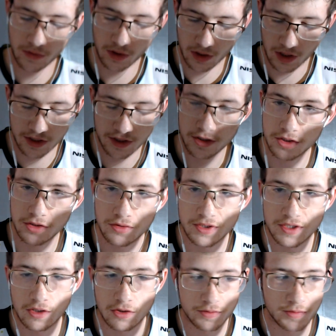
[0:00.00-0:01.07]
as a shoe
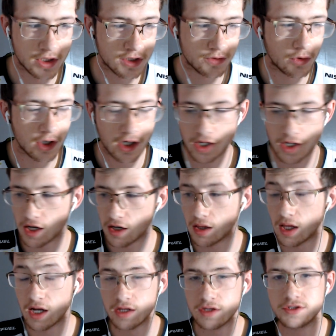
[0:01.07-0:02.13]
salesman, that's where I got a
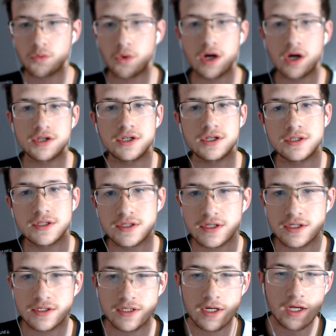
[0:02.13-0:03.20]
lot of these watches, is
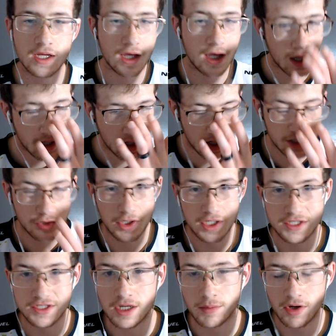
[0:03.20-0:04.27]
because I
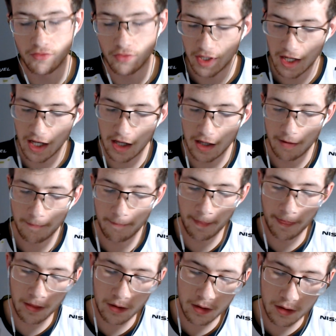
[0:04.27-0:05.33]
dressed up every day.
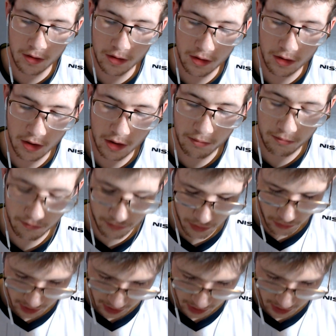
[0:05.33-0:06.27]
But when I